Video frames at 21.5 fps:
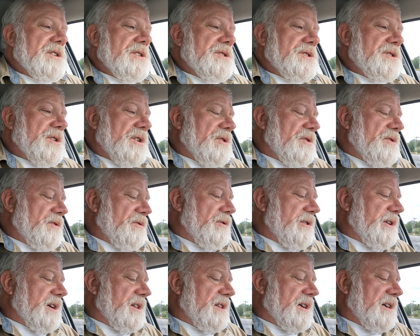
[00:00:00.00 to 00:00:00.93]
So
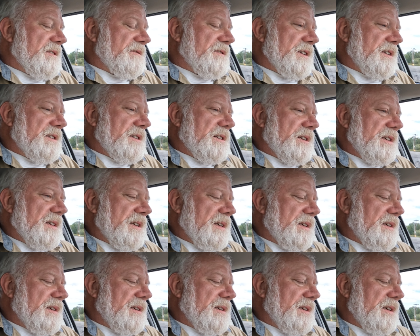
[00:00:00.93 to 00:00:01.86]
311,
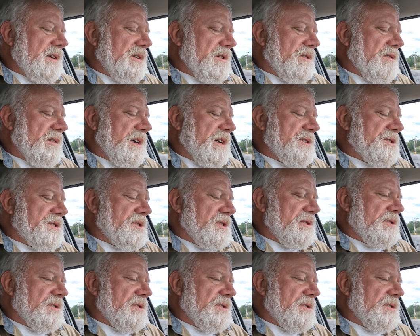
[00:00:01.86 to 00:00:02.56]
that's